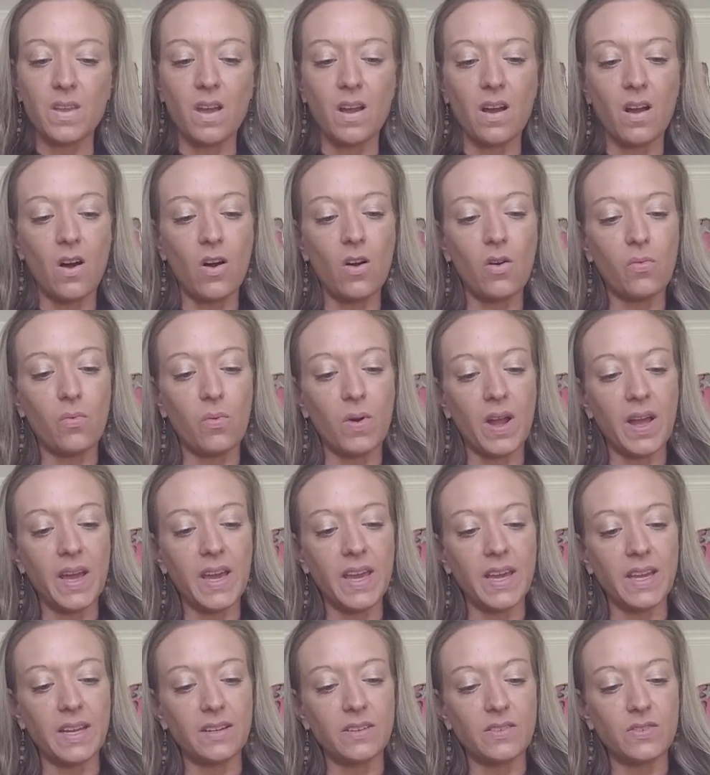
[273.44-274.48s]
All
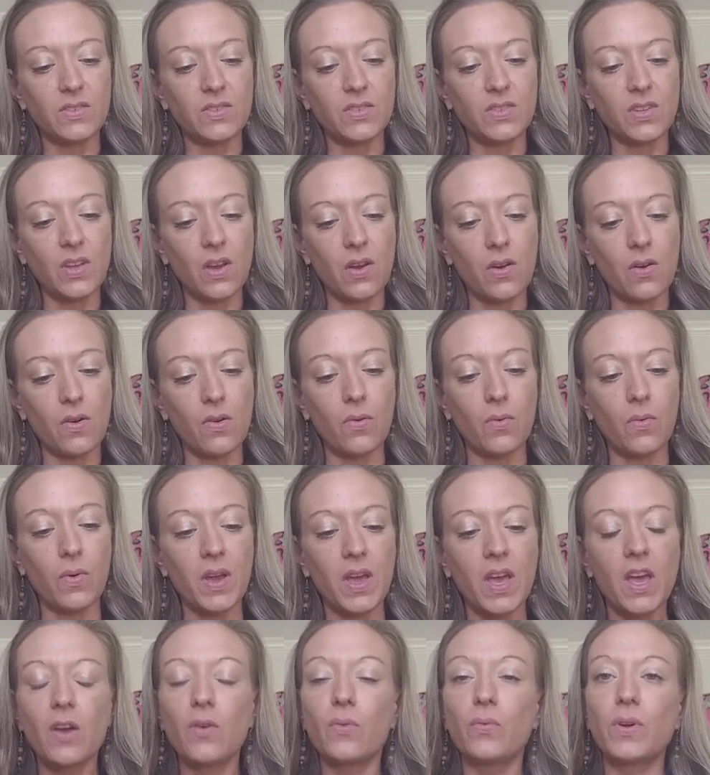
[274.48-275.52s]
right, so
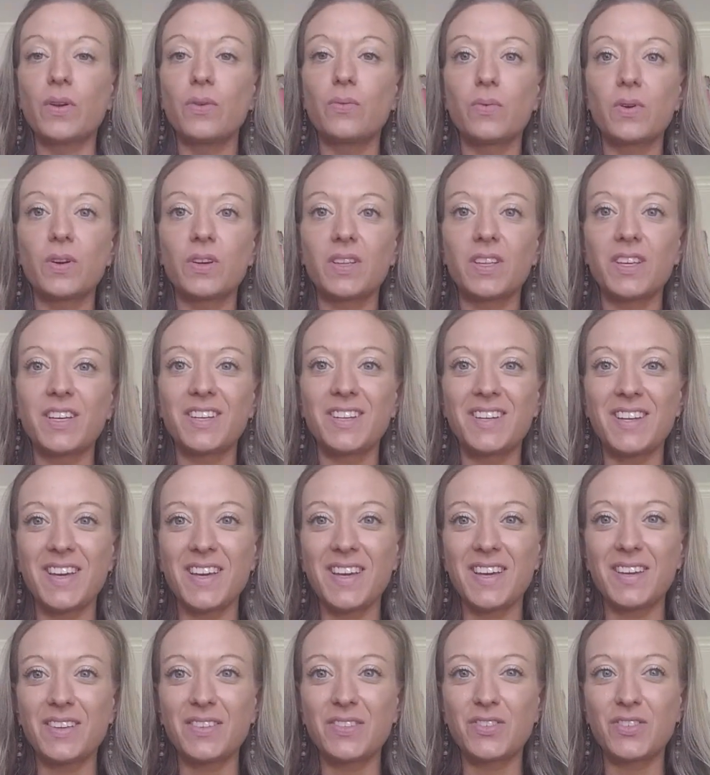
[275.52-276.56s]
we really
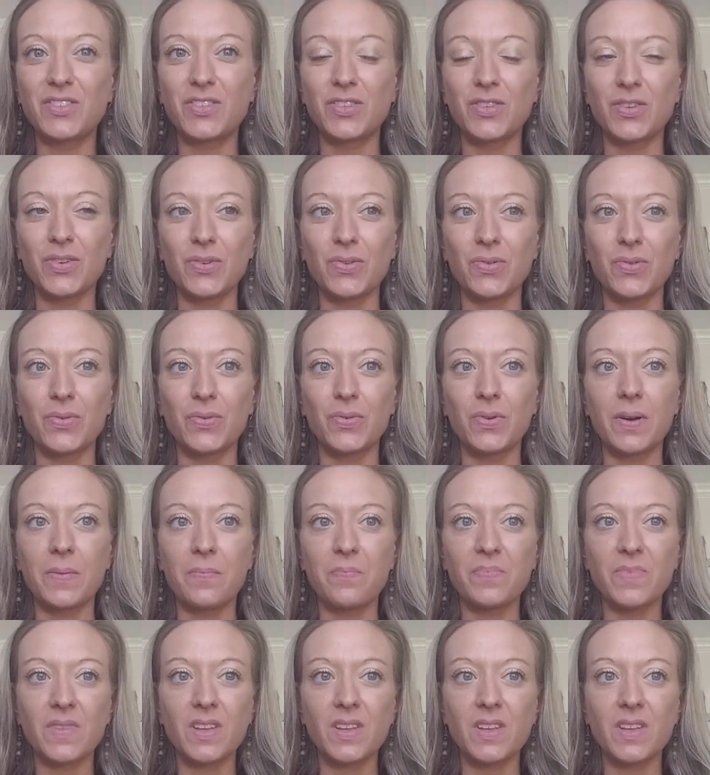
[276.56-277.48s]
need to